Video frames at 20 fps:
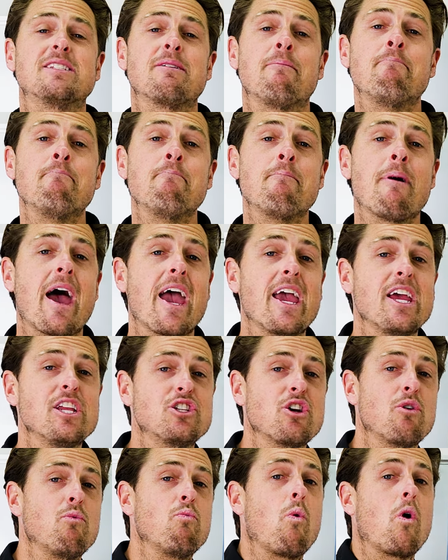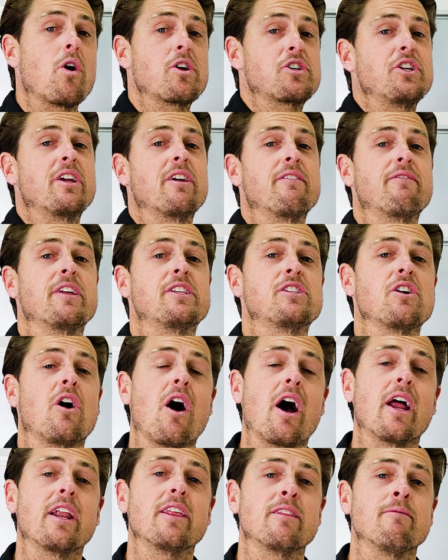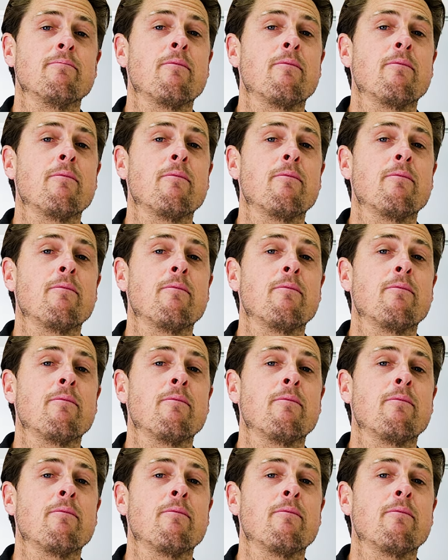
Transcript: a major washing of the tide at the